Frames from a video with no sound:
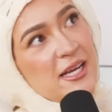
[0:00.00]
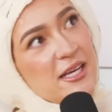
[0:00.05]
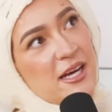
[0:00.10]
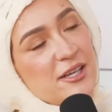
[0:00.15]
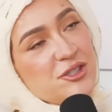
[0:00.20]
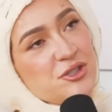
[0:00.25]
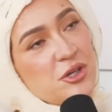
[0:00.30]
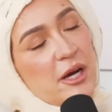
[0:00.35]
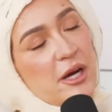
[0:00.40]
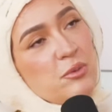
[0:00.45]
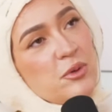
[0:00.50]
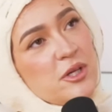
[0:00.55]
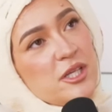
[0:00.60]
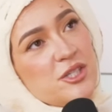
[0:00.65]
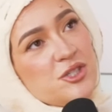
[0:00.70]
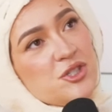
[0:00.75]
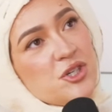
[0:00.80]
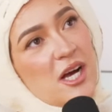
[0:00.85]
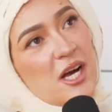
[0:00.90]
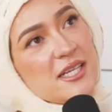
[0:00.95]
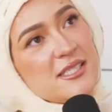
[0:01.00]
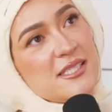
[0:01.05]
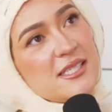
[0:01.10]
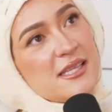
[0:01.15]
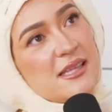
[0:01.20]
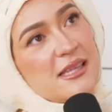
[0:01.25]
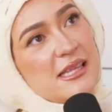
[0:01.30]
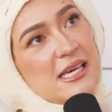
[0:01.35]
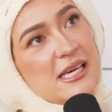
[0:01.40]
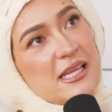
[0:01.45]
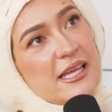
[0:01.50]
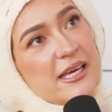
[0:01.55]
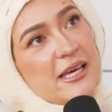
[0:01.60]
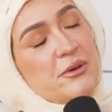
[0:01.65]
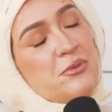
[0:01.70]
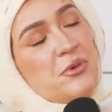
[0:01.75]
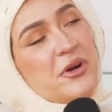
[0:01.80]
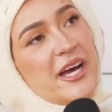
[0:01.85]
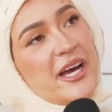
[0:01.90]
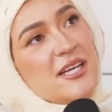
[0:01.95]
of, I, tr I really tried to think, like
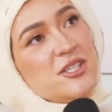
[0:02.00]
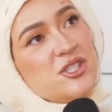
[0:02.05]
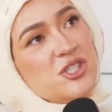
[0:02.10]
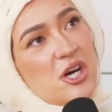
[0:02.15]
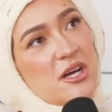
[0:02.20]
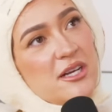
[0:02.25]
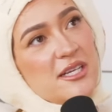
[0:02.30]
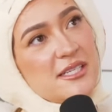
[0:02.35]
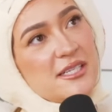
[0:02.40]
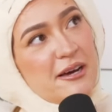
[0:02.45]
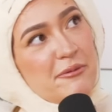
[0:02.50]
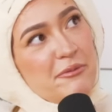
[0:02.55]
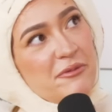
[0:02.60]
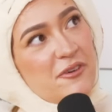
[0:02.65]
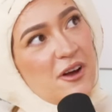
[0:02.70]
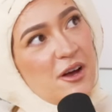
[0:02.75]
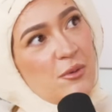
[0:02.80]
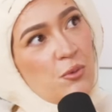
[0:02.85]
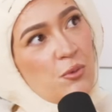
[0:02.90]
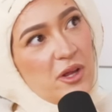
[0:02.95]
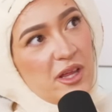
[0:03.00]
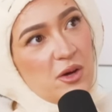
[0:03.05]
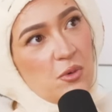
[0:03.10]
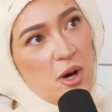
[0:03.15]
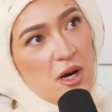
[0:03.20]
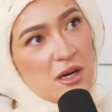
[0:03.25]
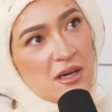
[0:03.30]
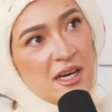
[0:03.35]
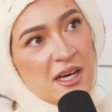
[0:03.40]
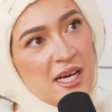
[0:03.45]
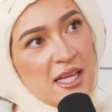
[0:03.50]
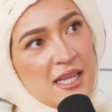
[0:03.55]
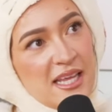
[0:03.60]
when I had Johnny Depp from Willy Wonka,